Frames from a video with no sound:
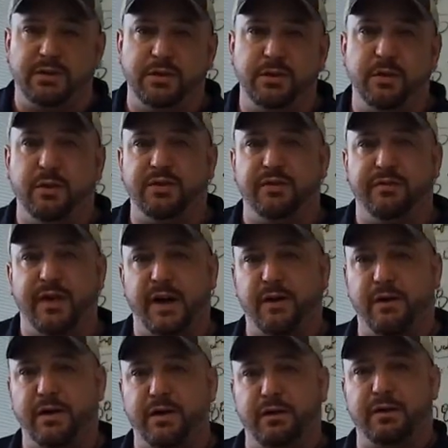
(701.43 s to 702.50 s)
to you as a
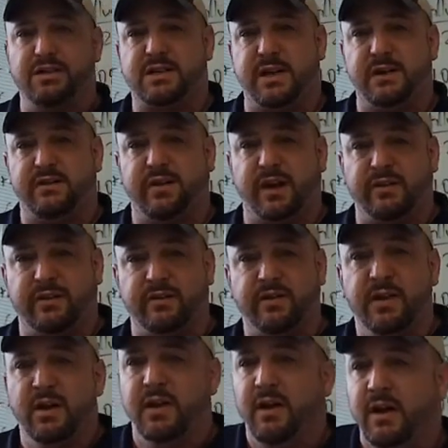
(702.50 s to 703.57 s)
veteran here in the state of Texas.
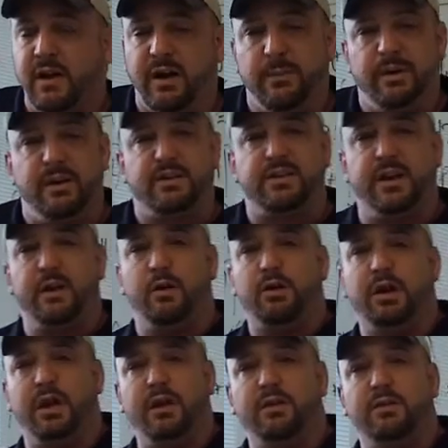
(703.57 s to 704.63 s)
And I'm going to say,
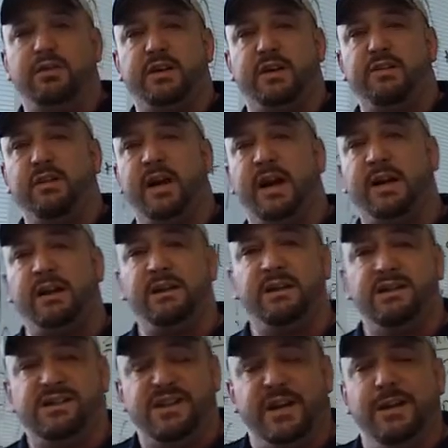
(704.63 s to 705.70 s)
okay, you said you had at
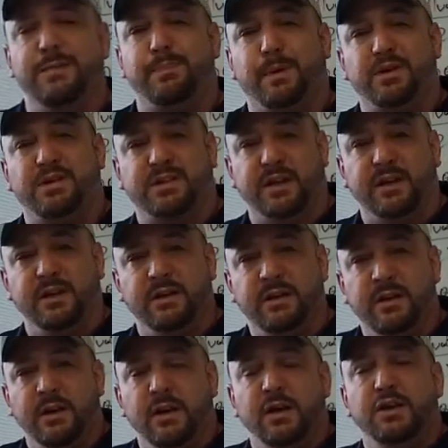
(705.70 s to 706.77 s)
least 10%.
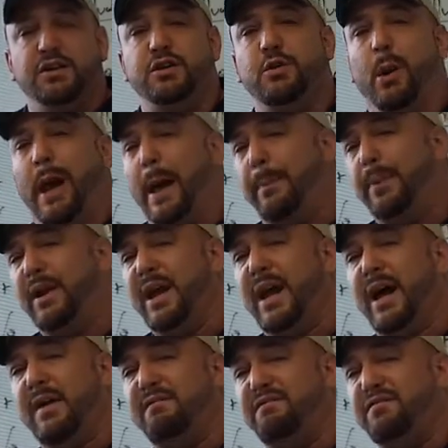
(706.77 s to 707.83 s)
Do you happen to
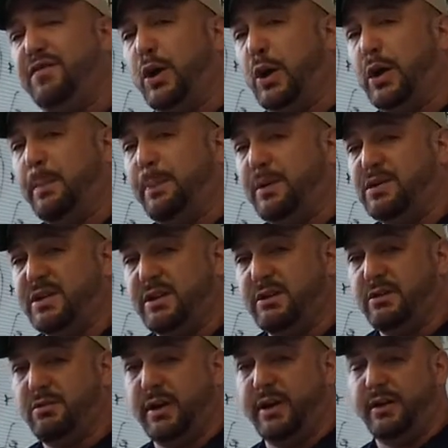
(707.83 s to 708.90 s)
have 30%
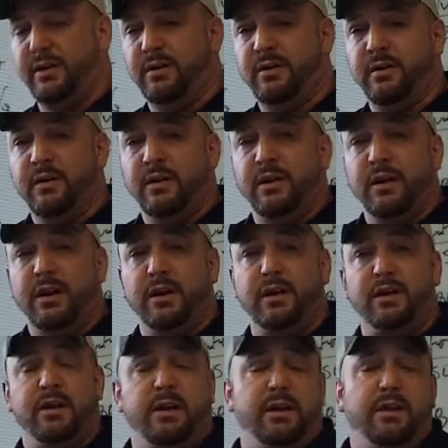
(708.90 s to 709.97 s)
or greater?
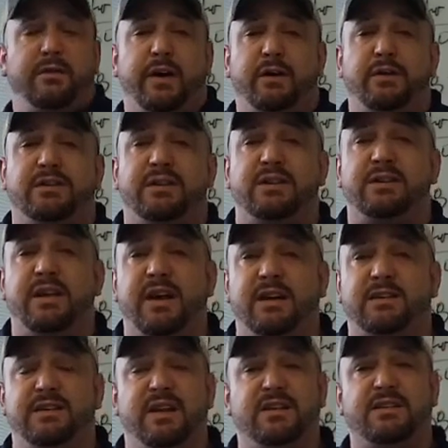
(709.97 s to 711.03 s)
And the veteran says,
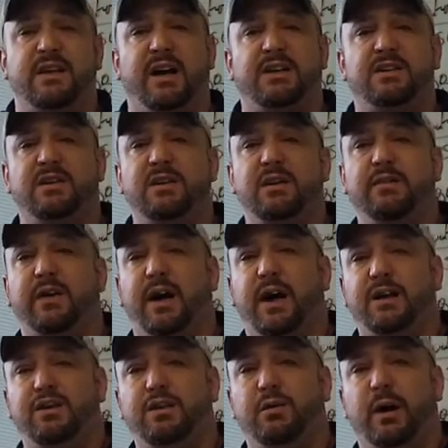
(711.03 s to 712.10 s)
yes, actually, Levi,
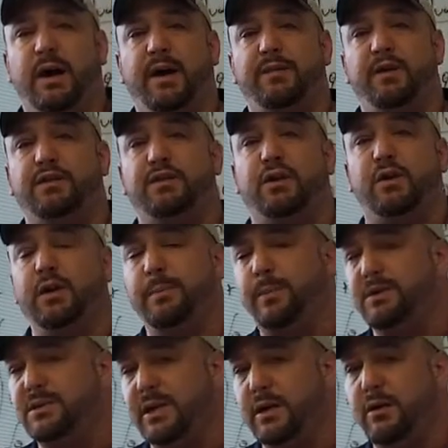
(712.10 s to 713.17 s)
I do. I have a
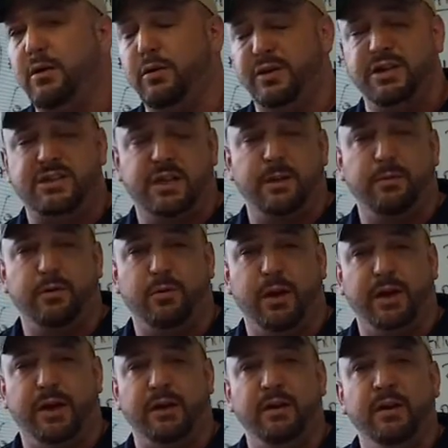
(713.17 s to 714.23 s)
30% disabled
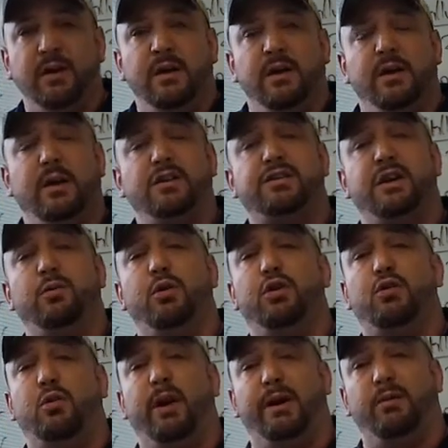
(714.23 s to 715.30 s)
rating. And I'll say, well,
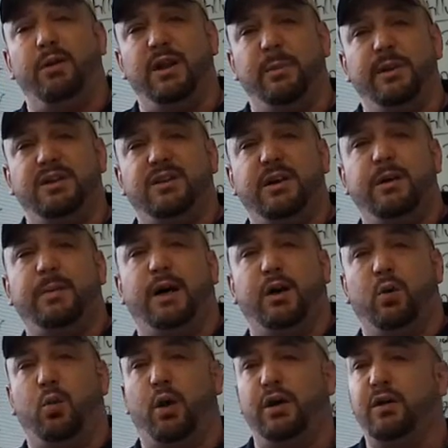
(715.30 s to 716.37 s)
great. Well, let me tell you about a
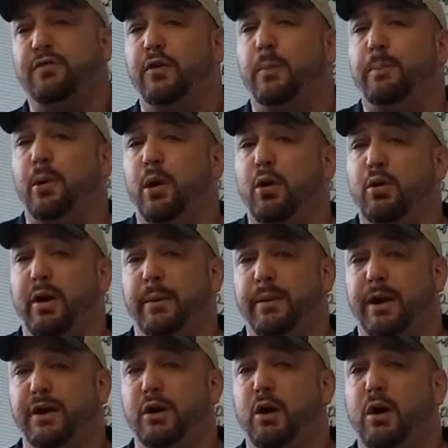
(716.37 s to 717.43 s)
wonderful program that
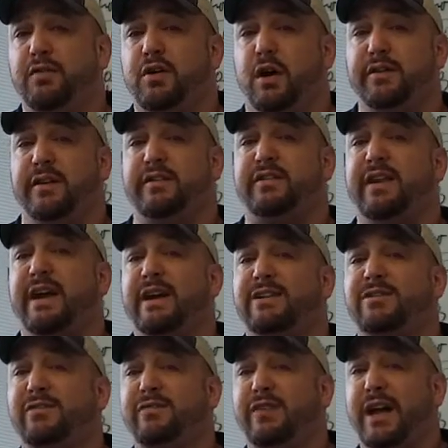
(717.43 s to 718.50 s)
I know of called the
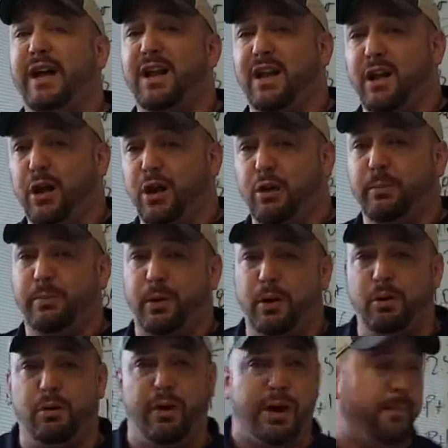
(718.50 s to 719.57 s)
Tex Vet Loan
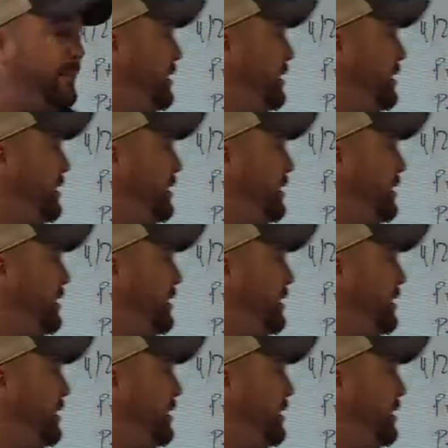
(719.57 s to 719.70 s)
Program.